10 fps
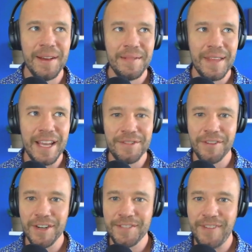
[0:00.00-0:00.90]

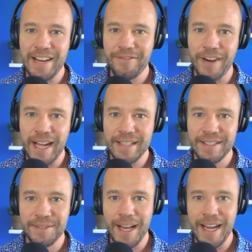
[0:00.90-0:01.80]
introverts find
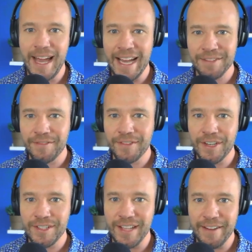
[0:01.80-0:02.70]
friends when
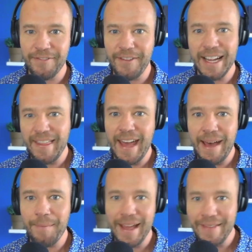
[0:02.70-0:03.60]
extroverts like find
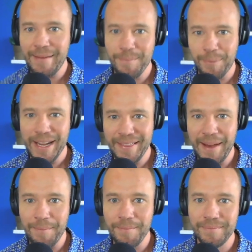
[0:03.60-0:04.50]
them and then bring them